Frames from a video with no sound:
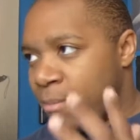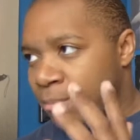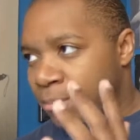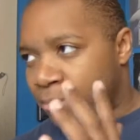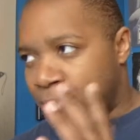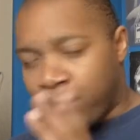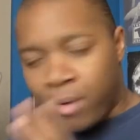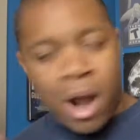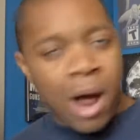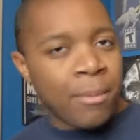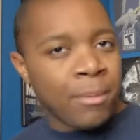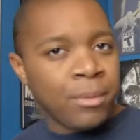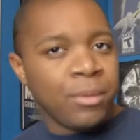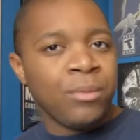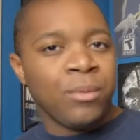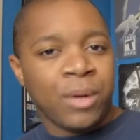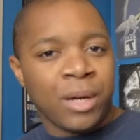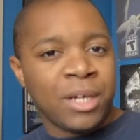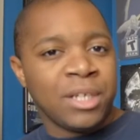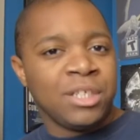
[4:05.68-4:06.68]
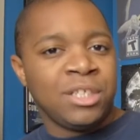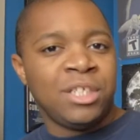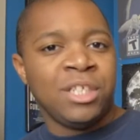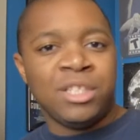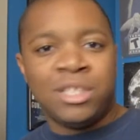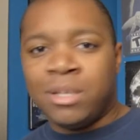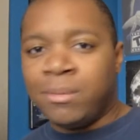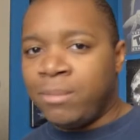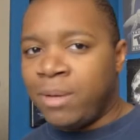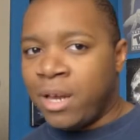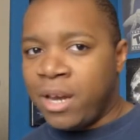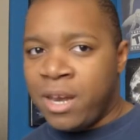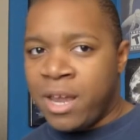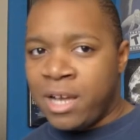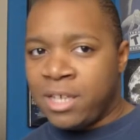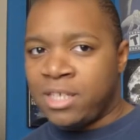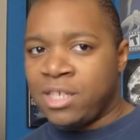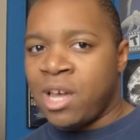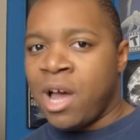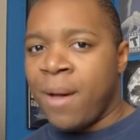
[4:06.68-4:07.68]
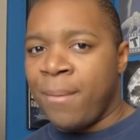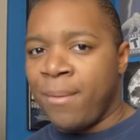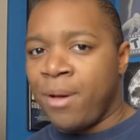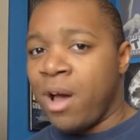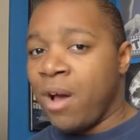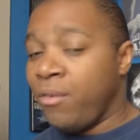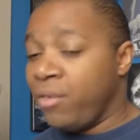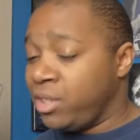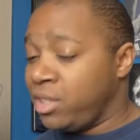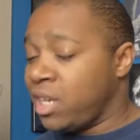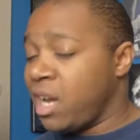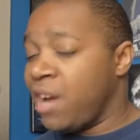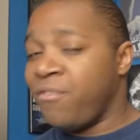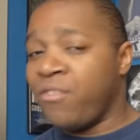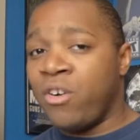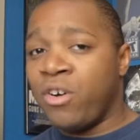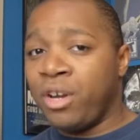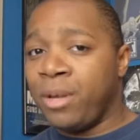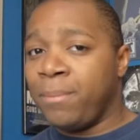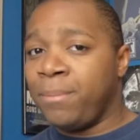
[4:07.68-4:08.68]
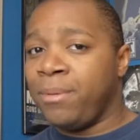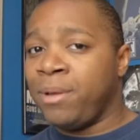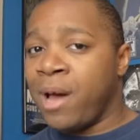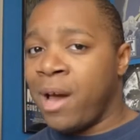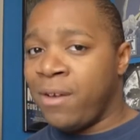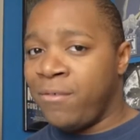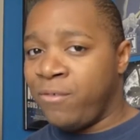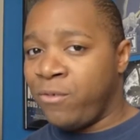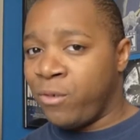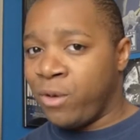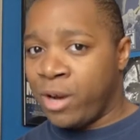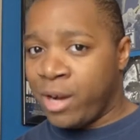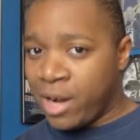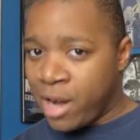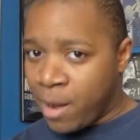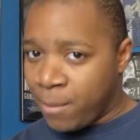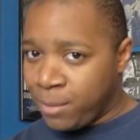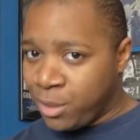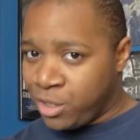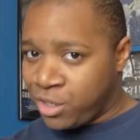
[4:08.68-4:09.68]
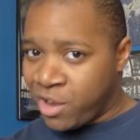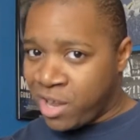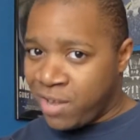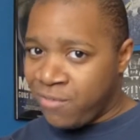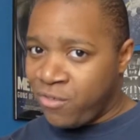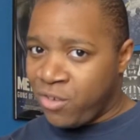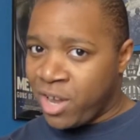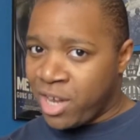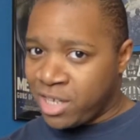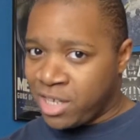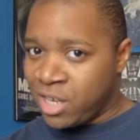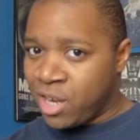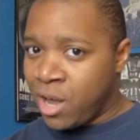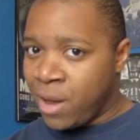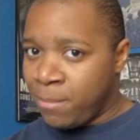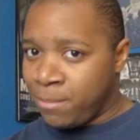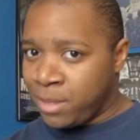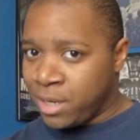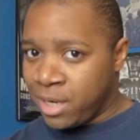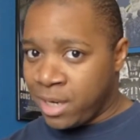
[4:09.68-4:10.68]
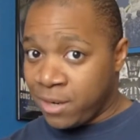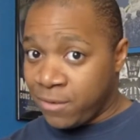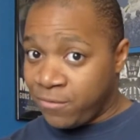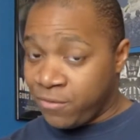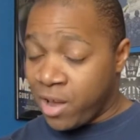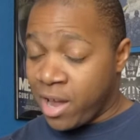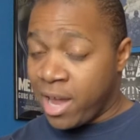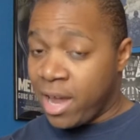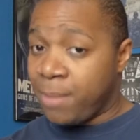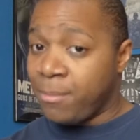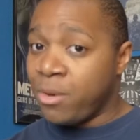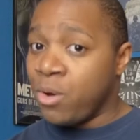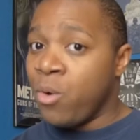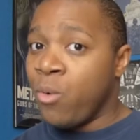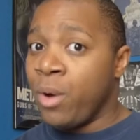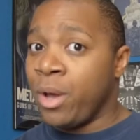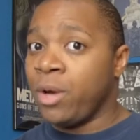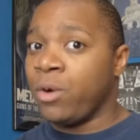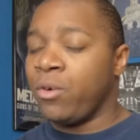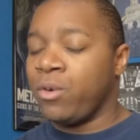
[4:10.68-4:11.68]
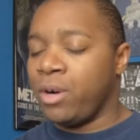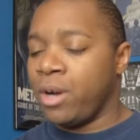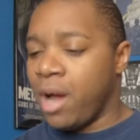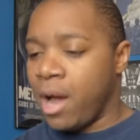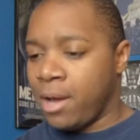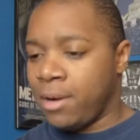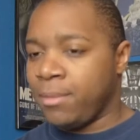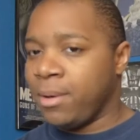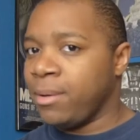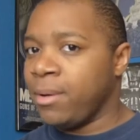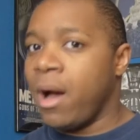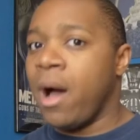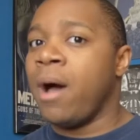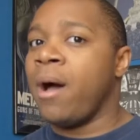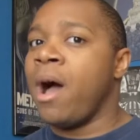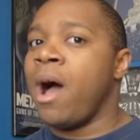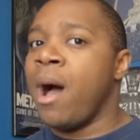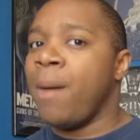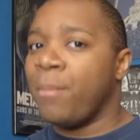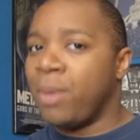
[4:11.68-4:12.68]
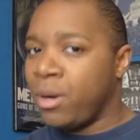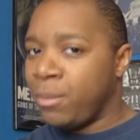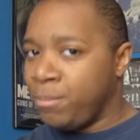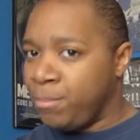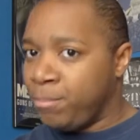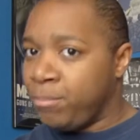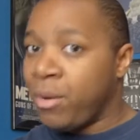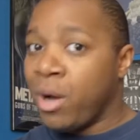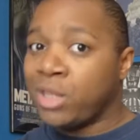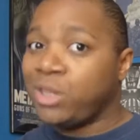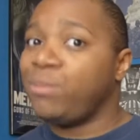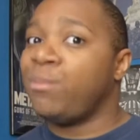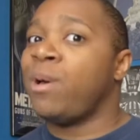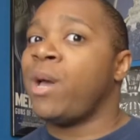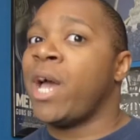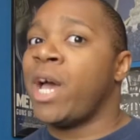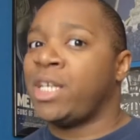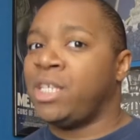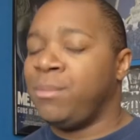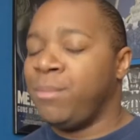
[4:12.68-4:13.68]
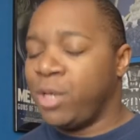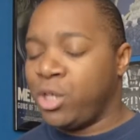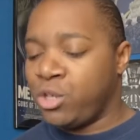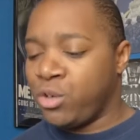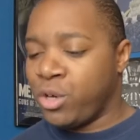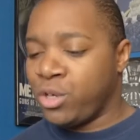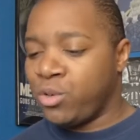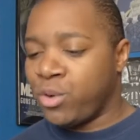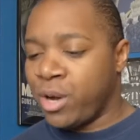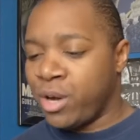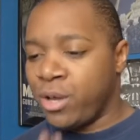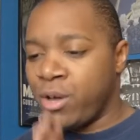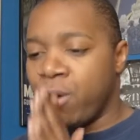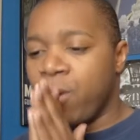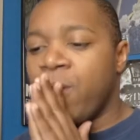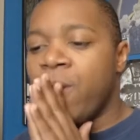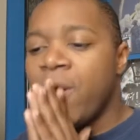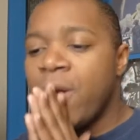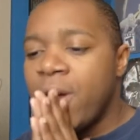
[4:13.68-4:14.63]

Probably we're going to see something at next Comic-Con, which I've already applied for, and I'll be sure to give you guys an update if I am going or not. I'm going to bust my ass to make sure I try to go.